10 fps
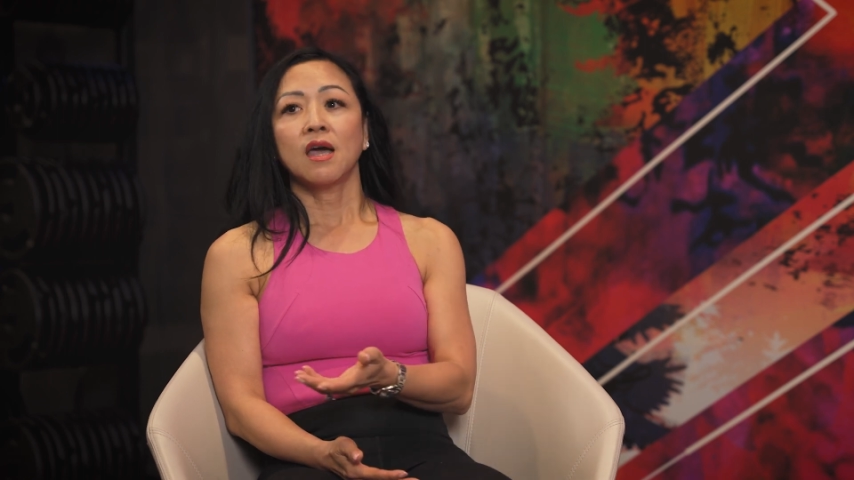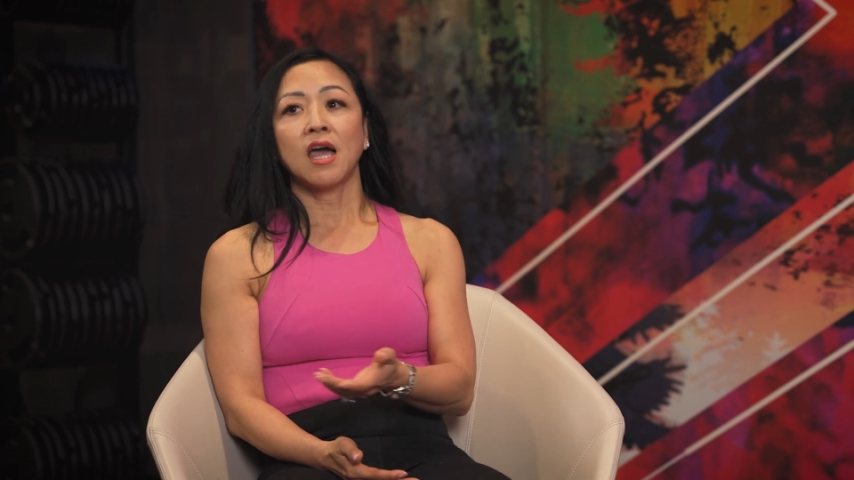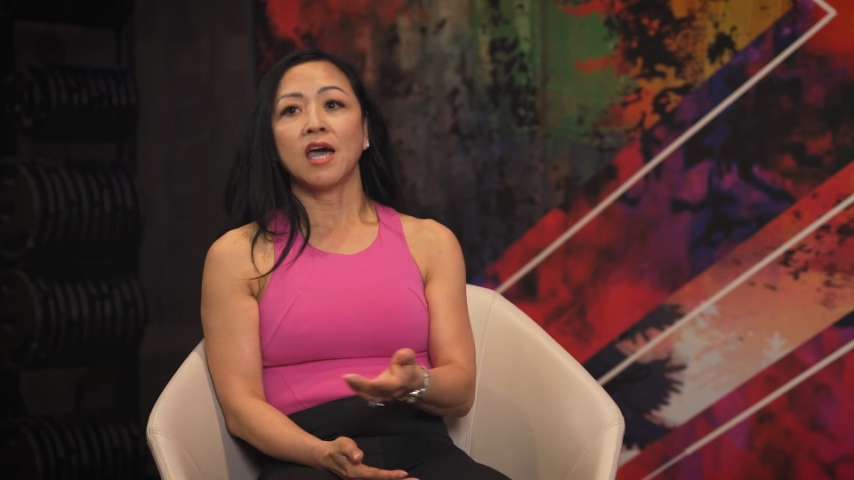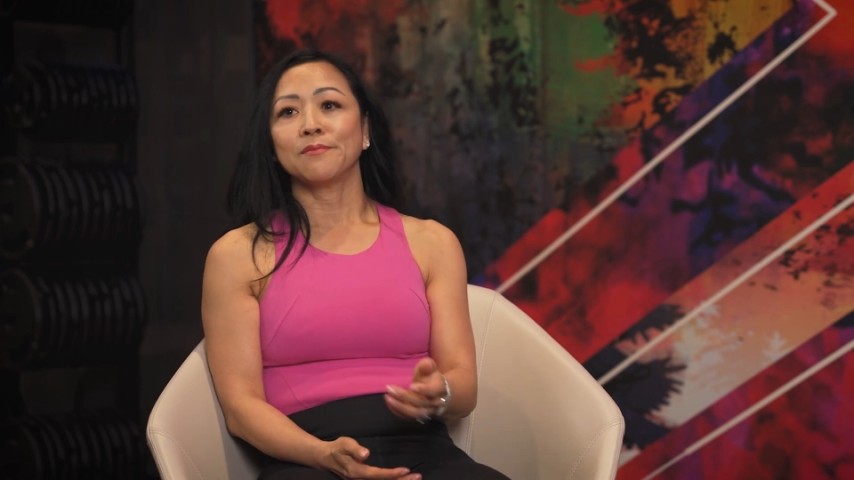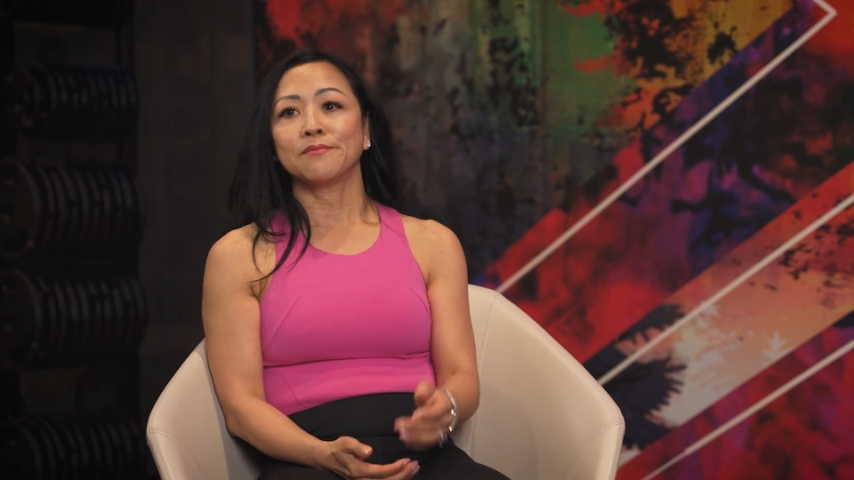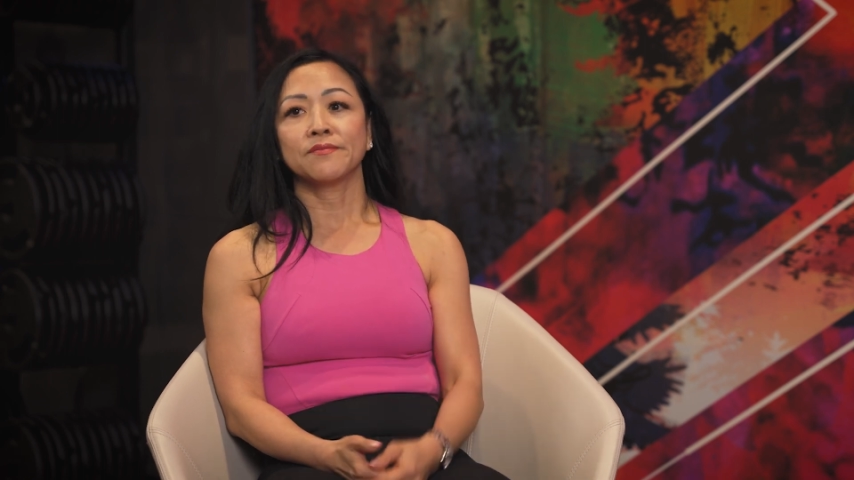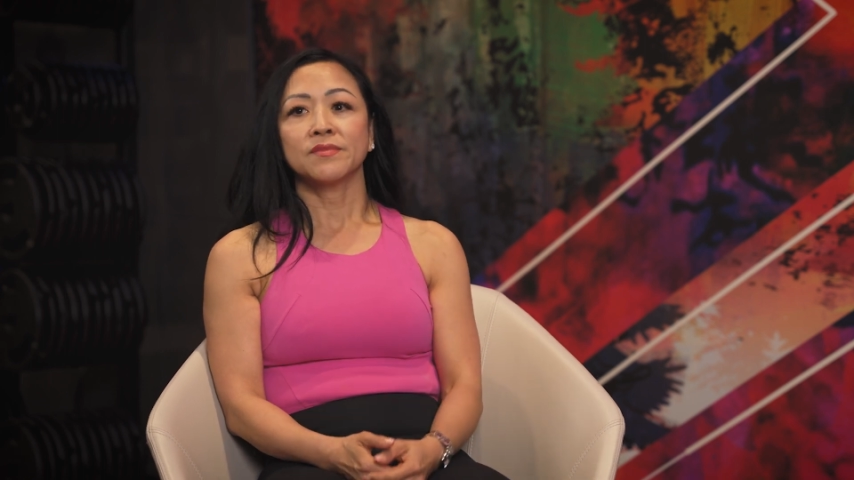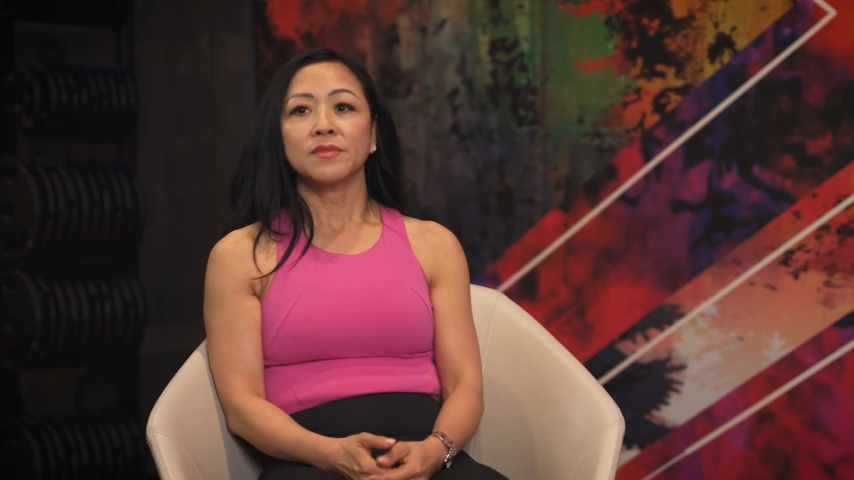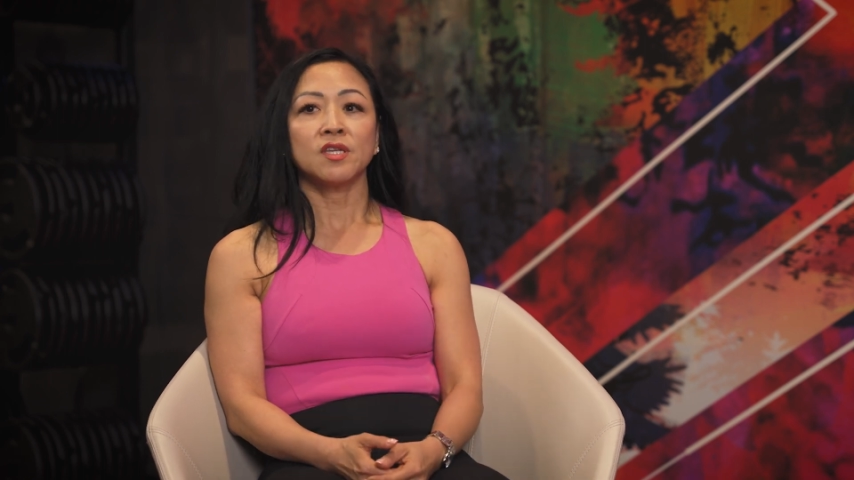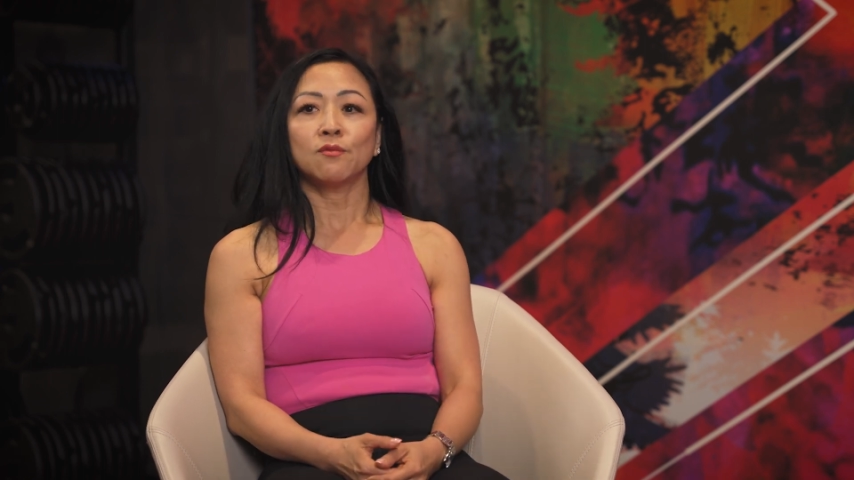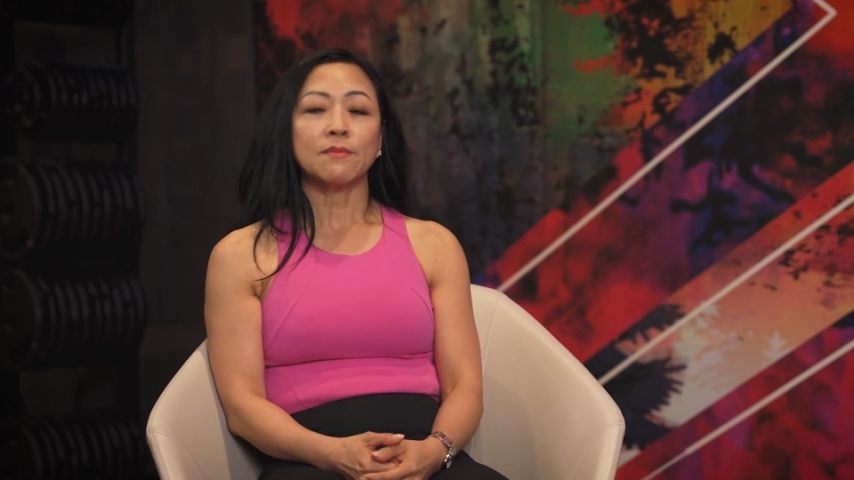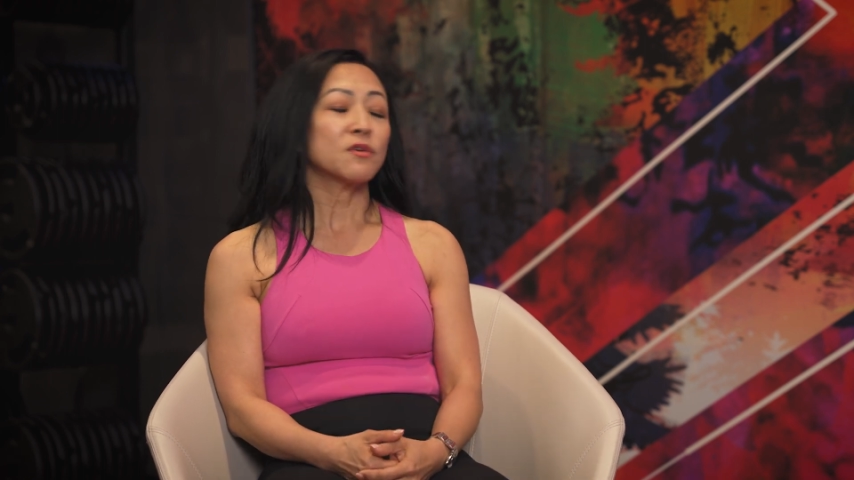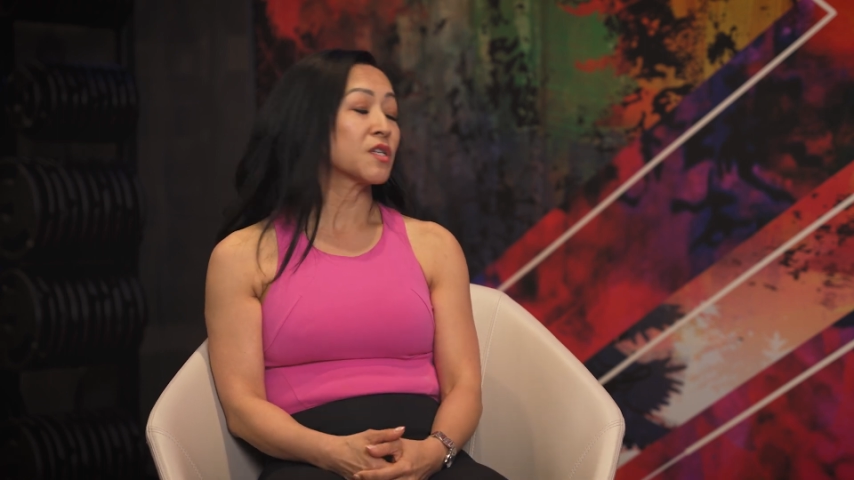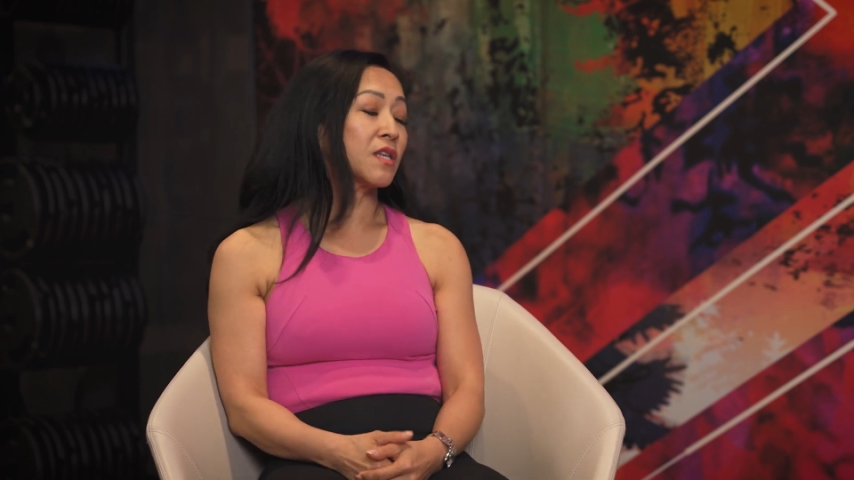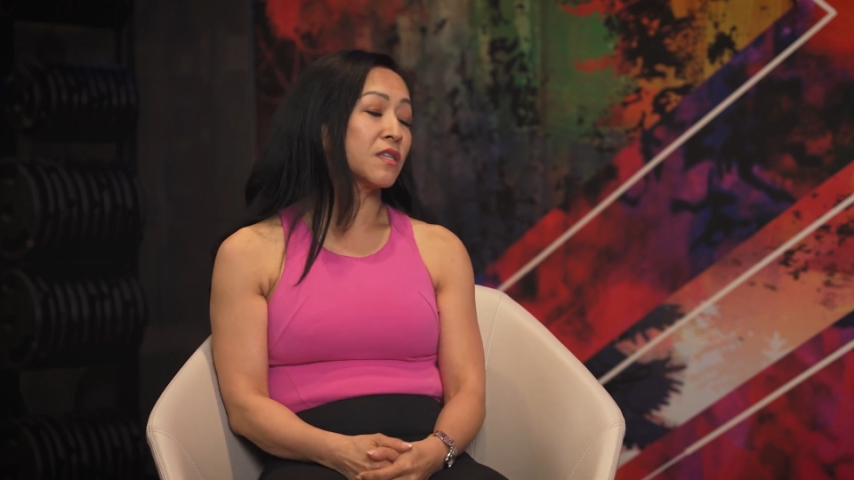you know,
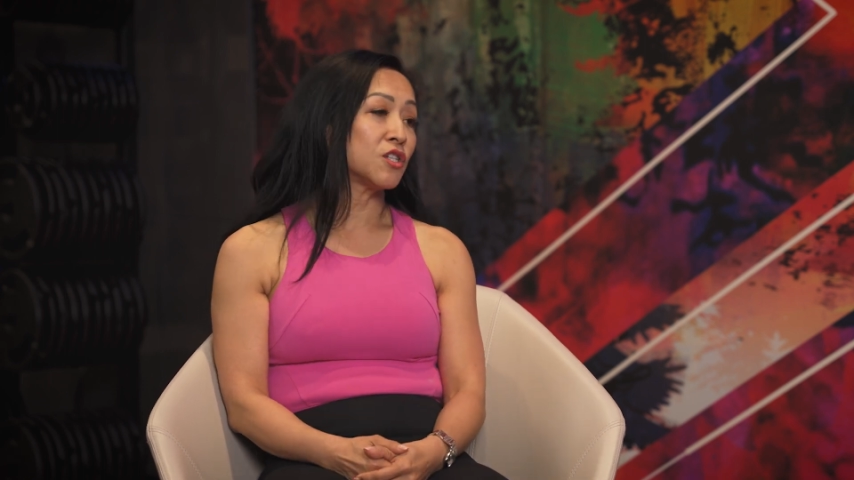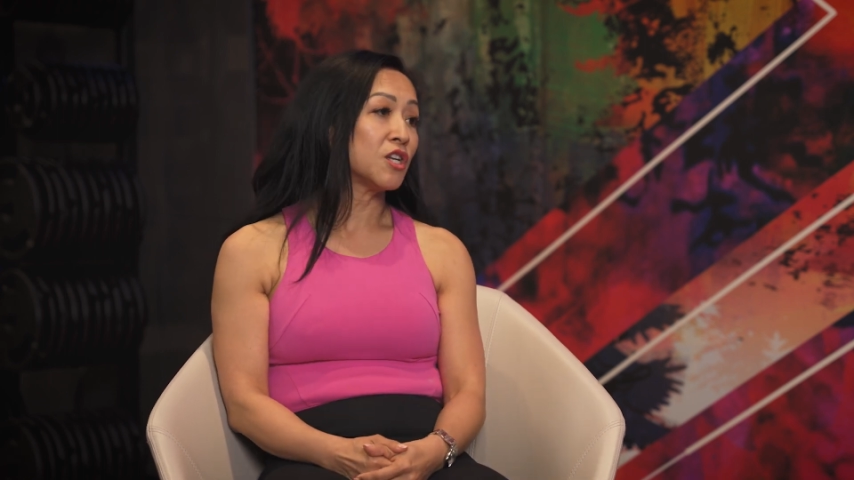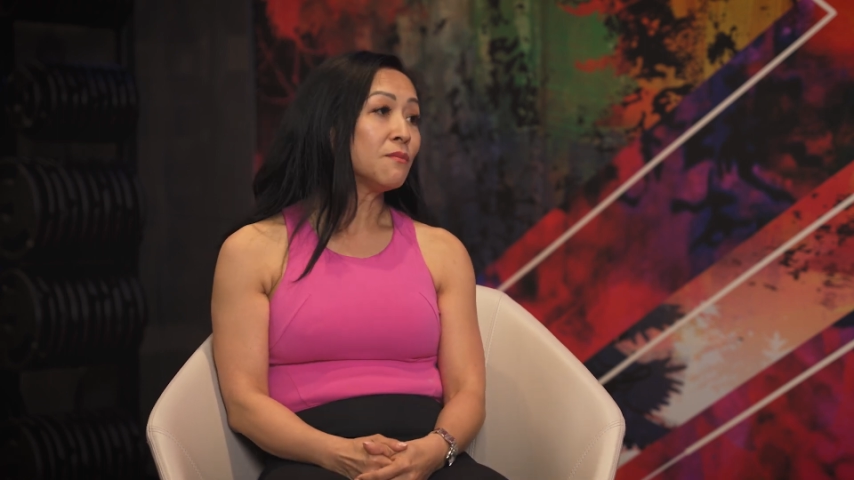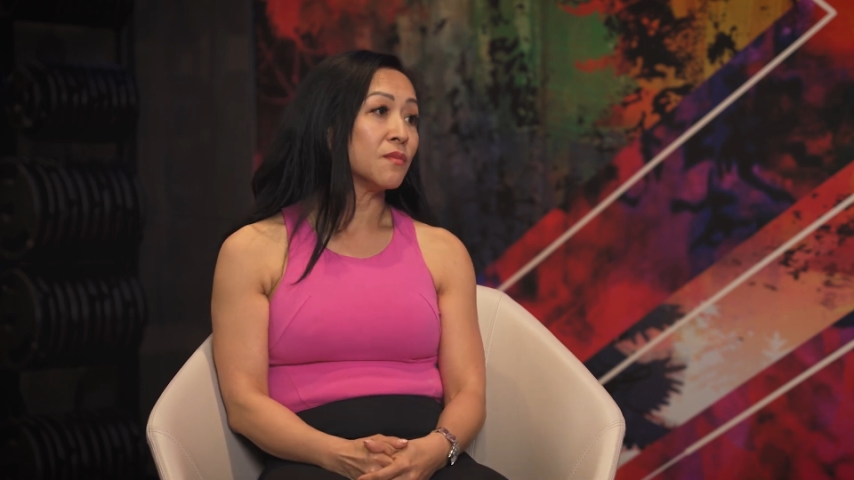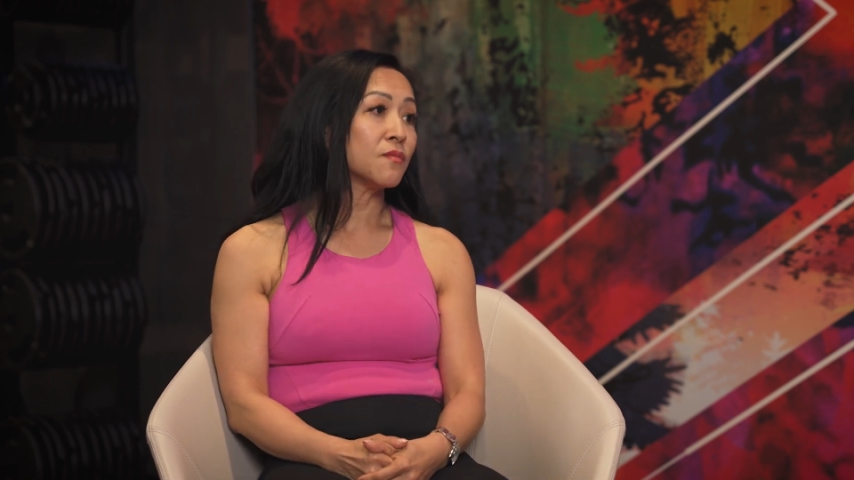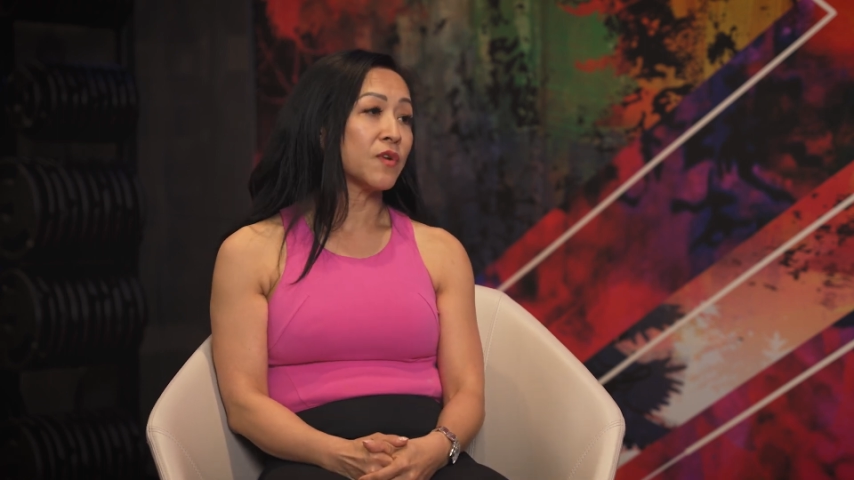members at the gym,